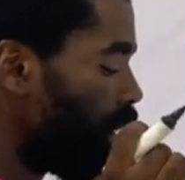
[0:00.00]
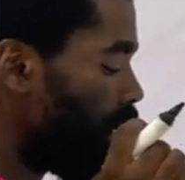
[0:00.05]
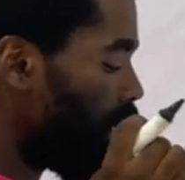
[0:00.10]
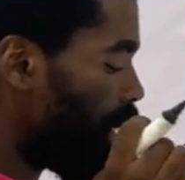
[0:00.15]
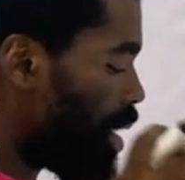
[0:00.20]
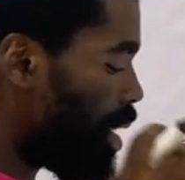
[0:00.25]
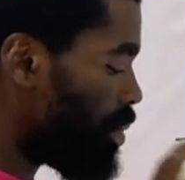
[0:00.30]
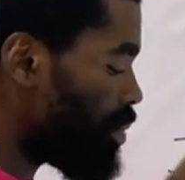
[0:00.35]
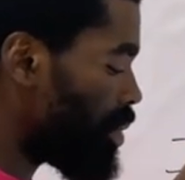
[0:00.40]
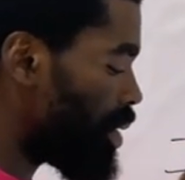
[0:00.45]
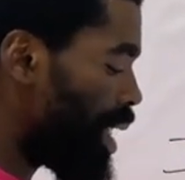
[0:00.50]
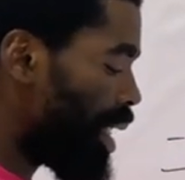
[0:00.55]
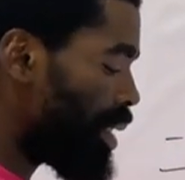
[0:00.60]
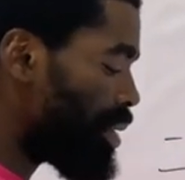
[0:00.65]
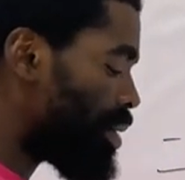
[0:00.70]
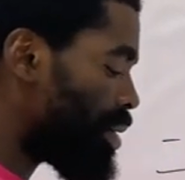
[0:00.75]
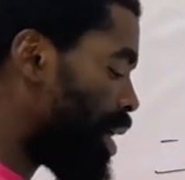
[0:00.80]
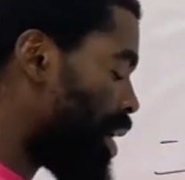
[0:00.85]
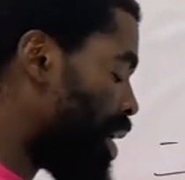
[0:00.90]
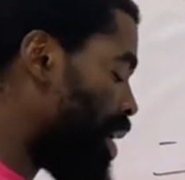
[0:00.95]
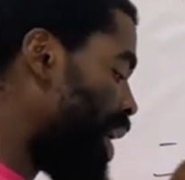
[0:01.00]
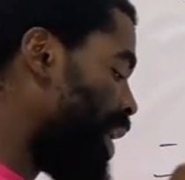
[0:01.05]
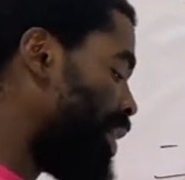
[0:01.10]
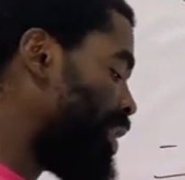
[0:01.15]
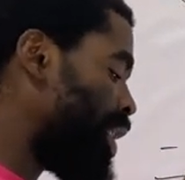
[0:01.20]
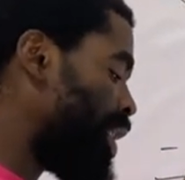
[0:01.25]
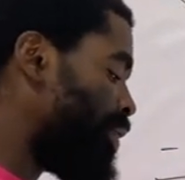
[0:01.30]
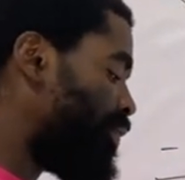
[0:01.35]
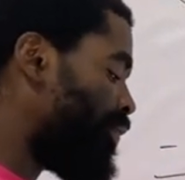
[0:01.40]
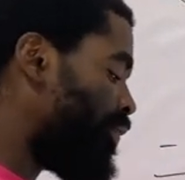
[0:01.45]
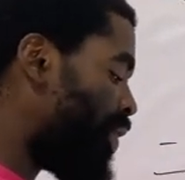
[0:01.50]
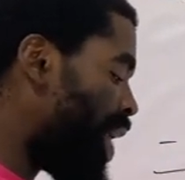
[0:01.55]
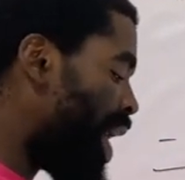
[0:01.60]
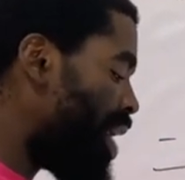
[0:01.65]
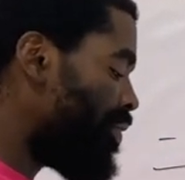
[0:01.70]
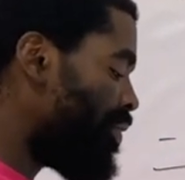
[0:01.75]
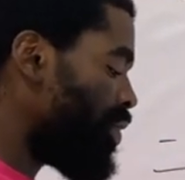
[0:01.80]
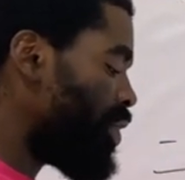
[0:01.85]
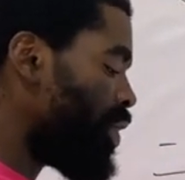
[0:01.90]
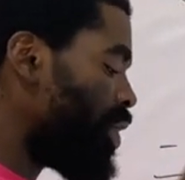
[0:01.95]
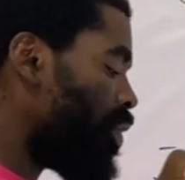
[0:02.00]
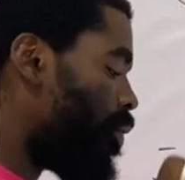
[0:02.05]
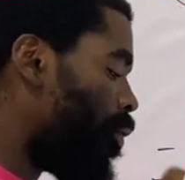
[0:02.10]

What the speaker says: X5,